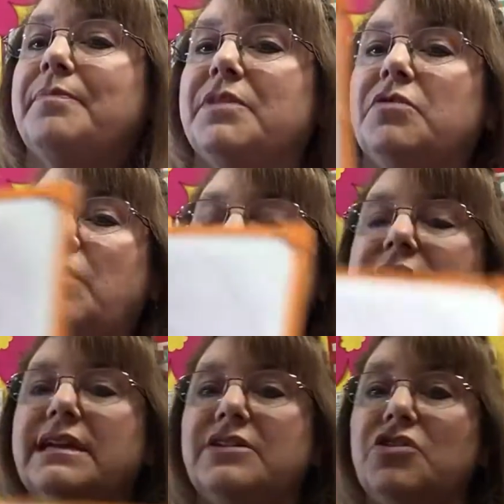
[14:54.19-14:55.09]

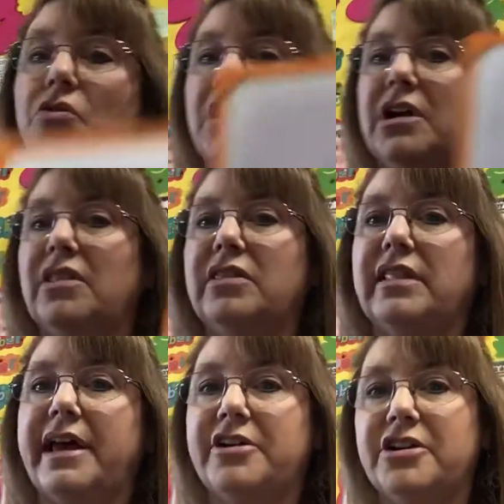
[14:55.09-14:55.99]
writing your
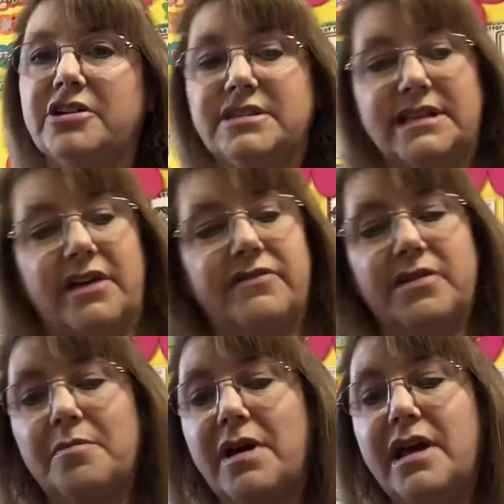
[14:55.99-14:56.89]
letters of the
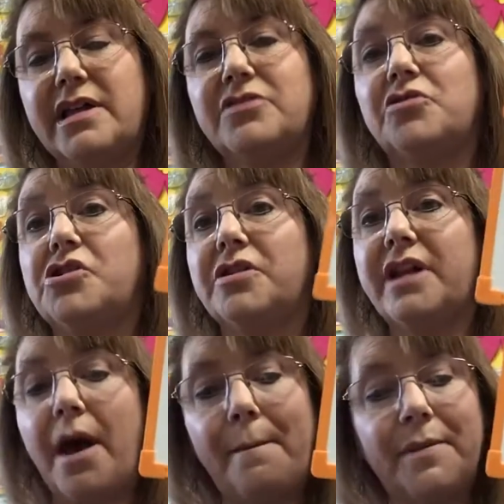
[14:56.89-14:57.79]
month or your
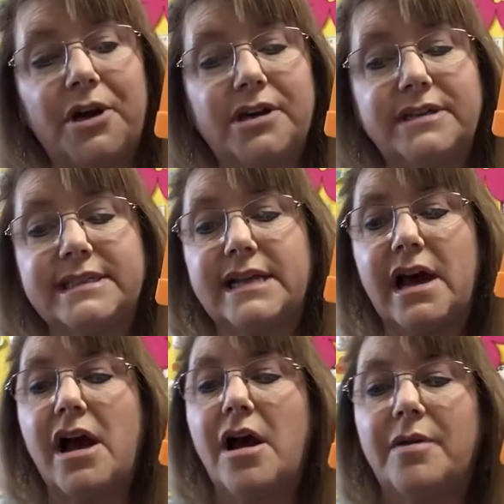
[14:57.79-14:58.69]
numbers.
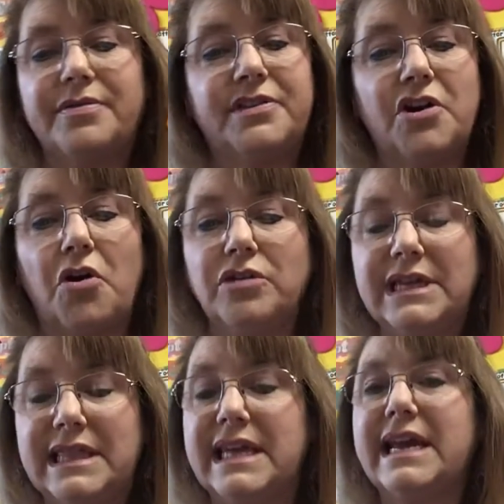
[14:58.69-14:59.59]
The only
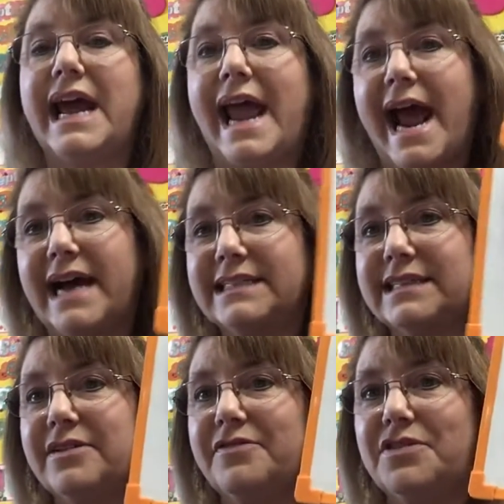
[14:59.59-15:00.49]
thing I
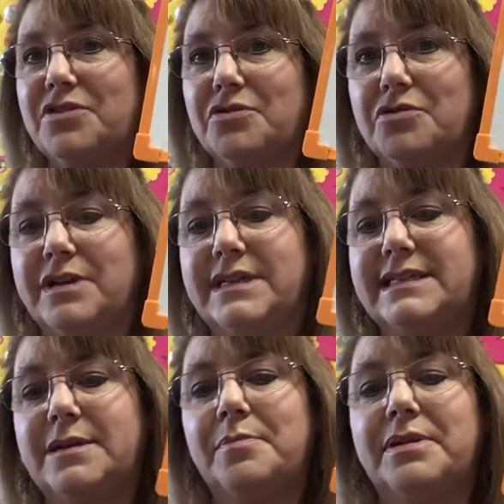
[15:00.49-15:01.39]
ask of you is
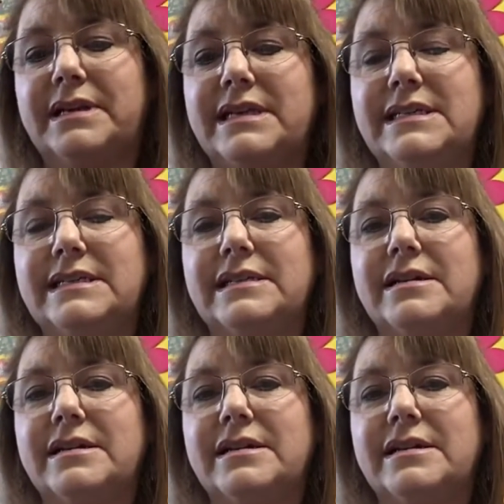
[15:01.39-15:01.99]
to please,